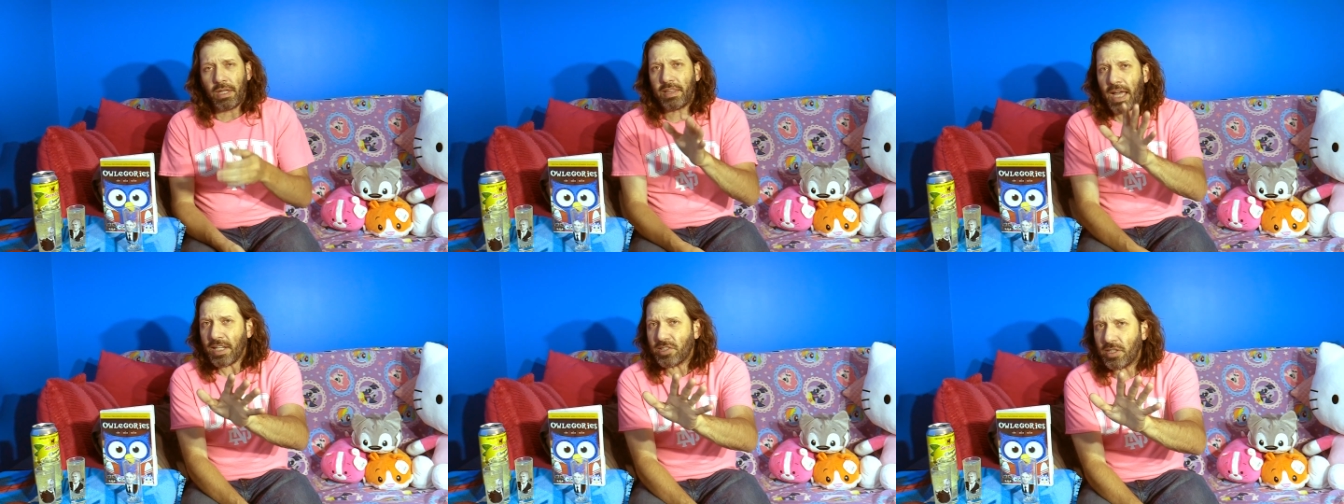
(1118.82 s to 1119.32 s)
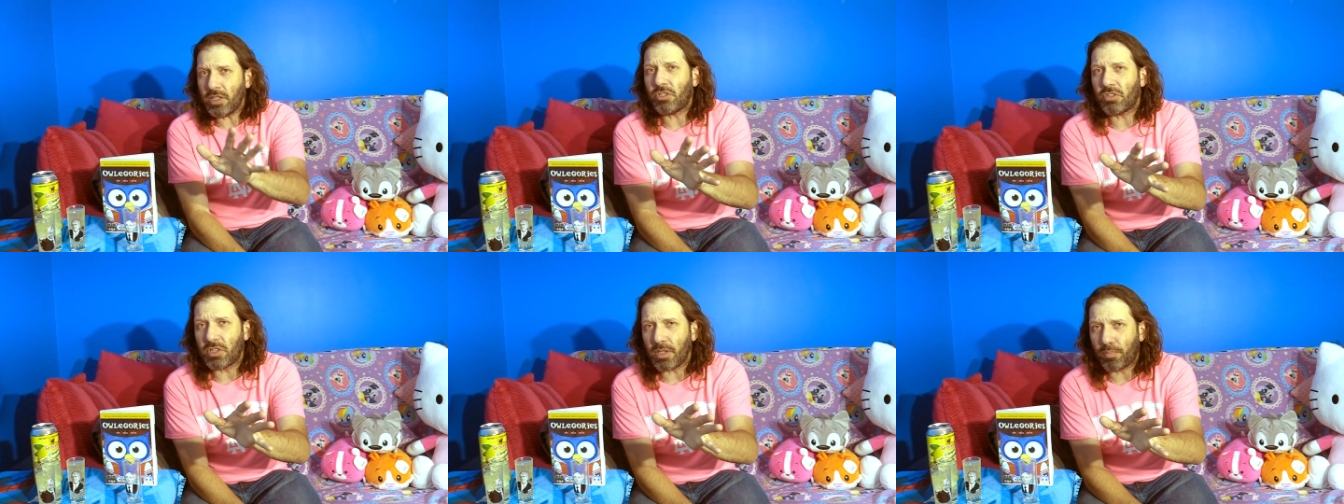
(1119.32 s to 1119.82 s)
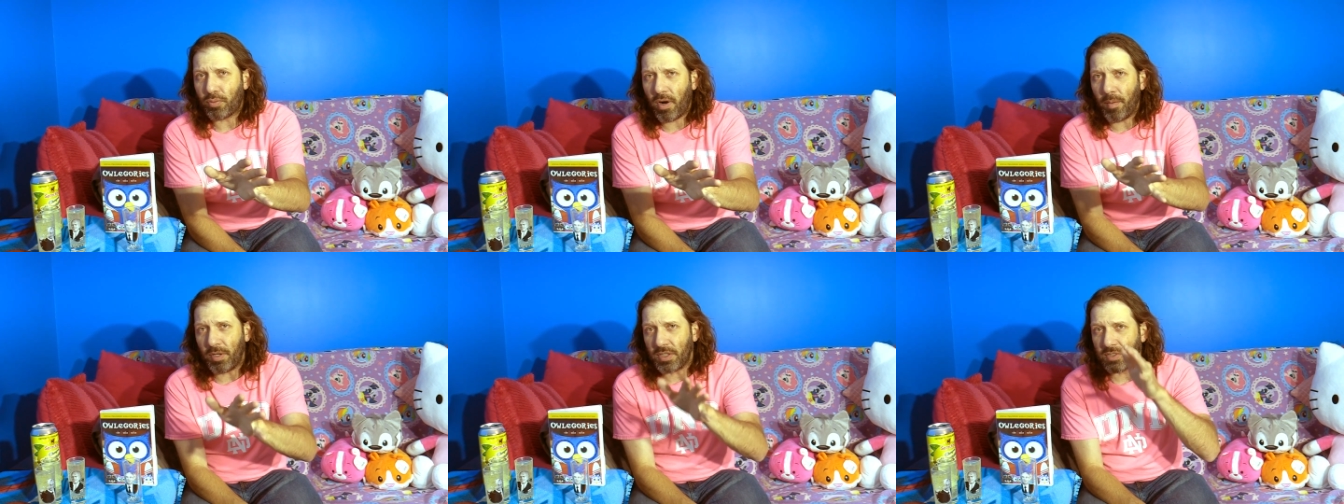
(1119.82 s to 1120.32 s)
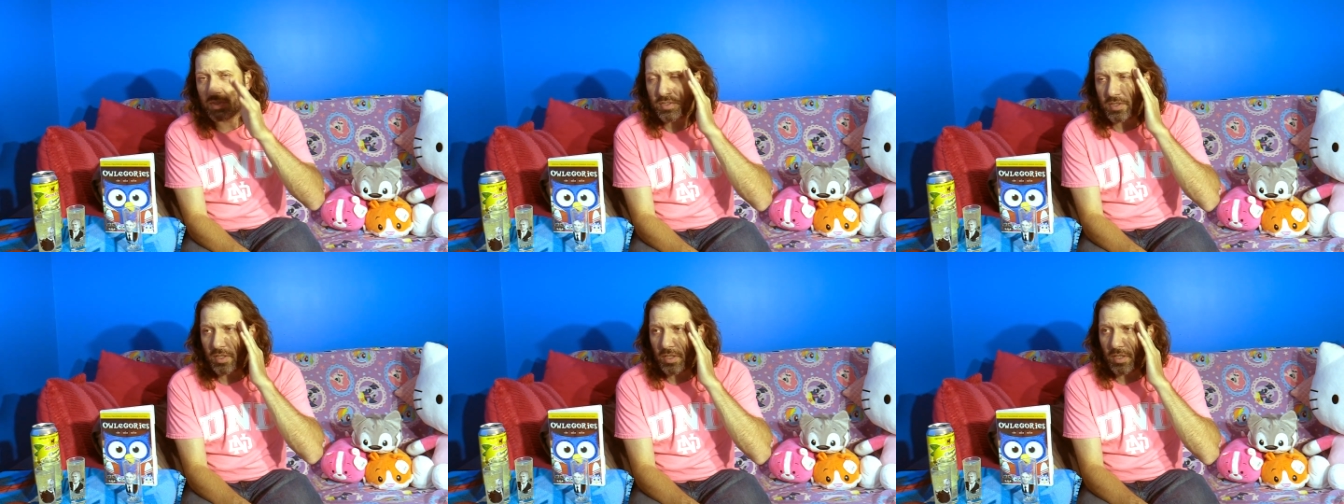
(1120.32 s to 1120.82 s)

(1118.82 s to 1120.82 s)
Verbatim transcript: Like, that's an interesting premise.